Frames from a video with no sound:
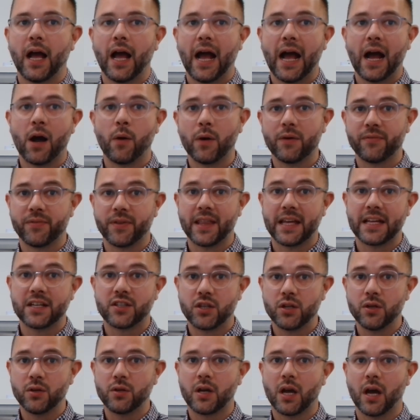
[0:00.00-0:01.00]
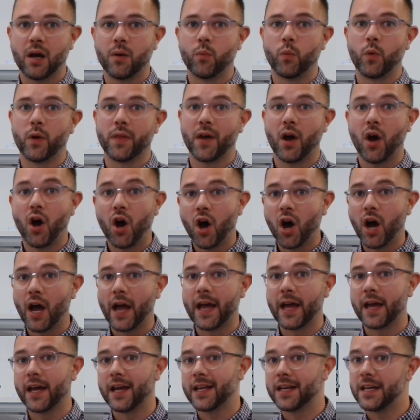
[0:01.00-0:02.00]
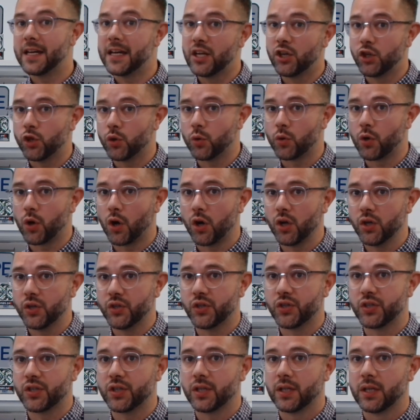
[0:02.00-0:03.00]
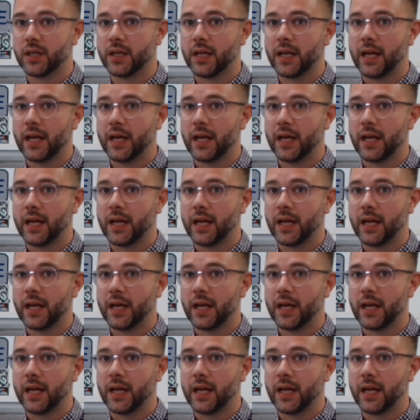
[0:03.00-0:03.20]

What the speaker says: However, they do come with a higher initial cost